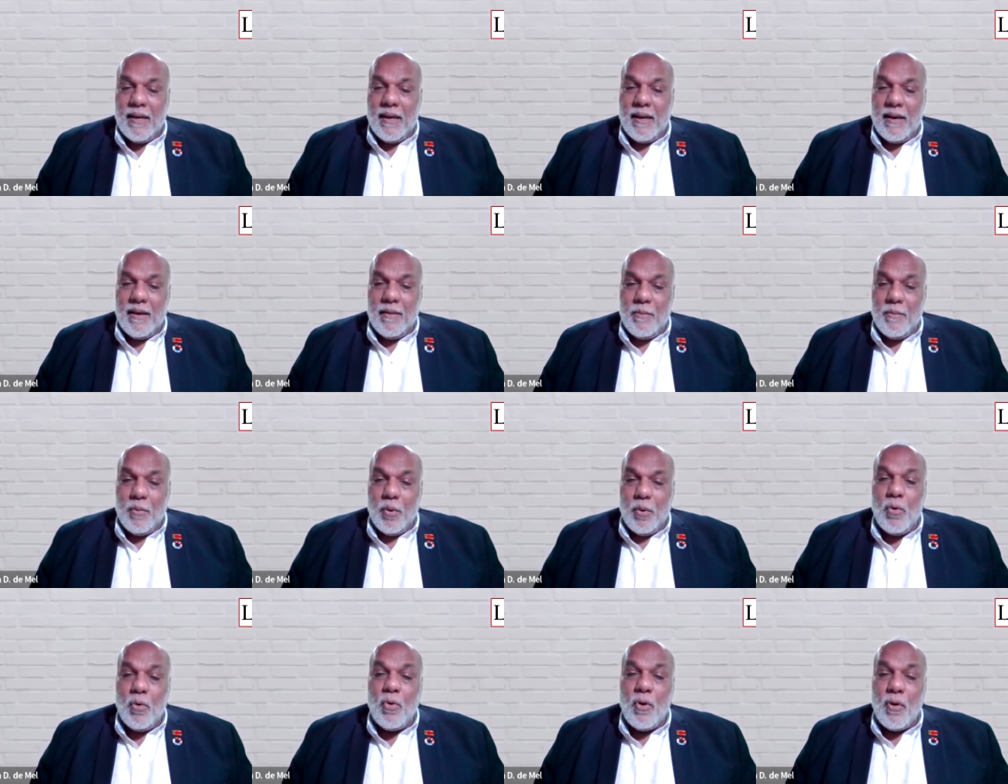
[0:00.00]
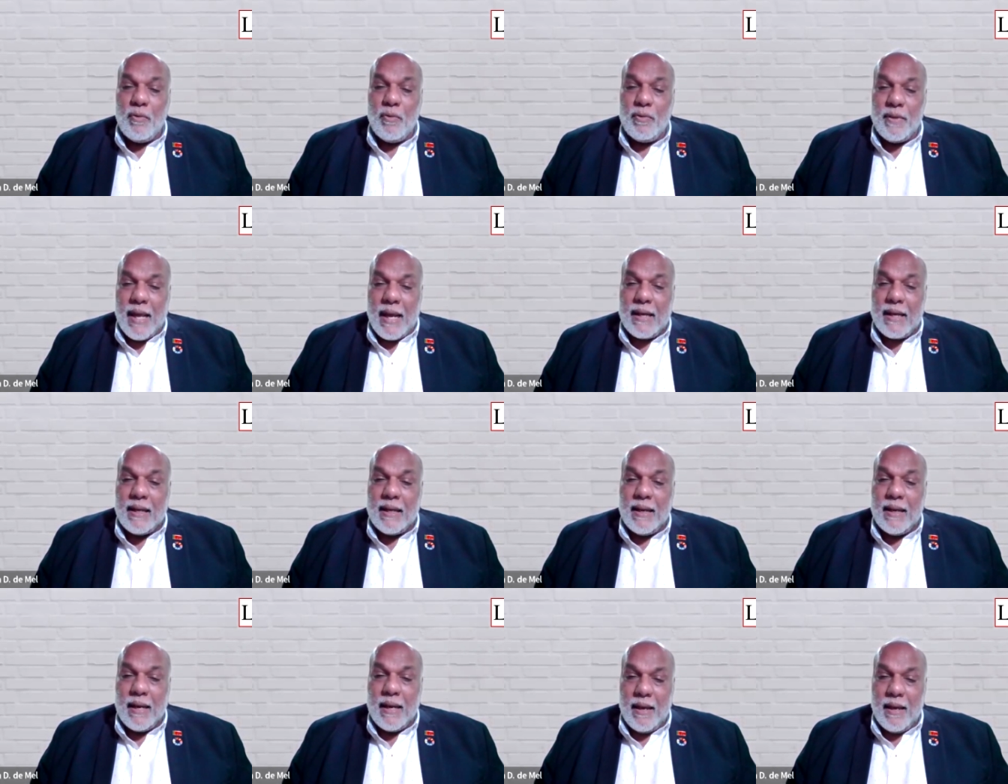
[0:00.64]
of
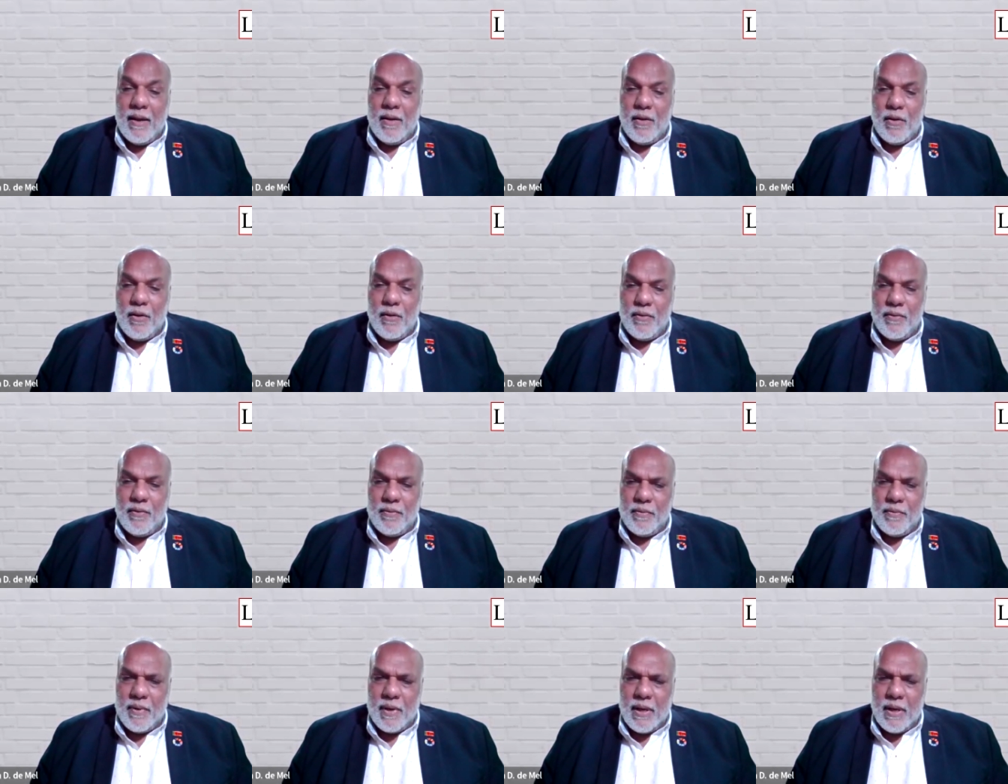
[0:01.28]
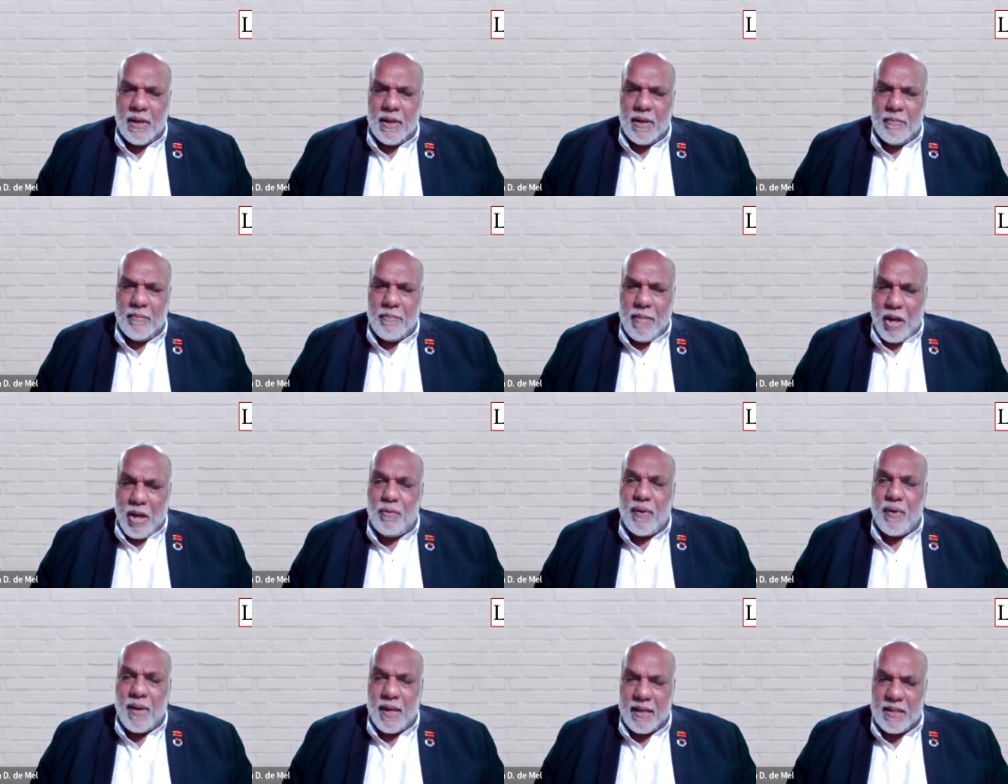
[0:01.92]
that kind of
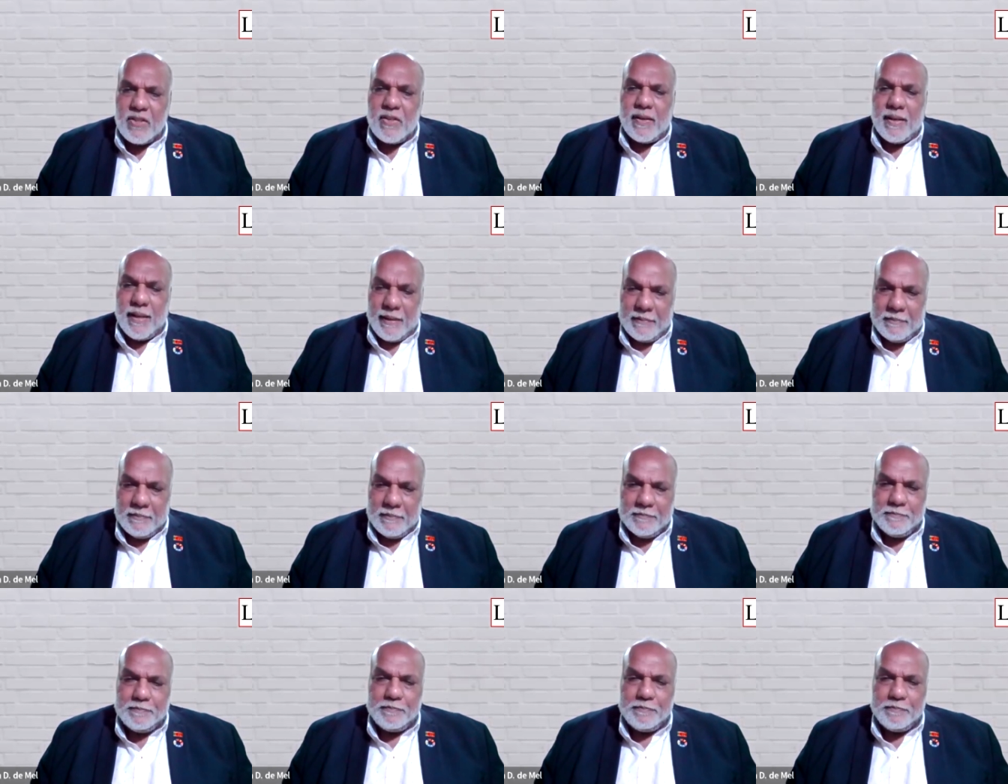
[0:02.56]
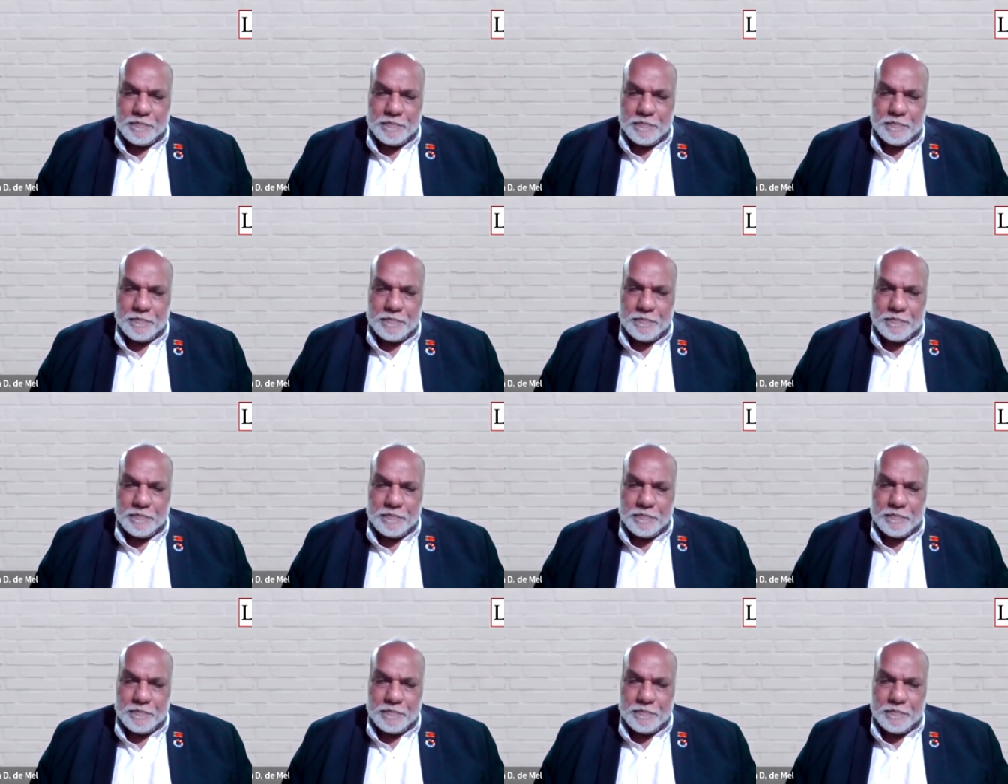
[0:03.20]
manufacturing.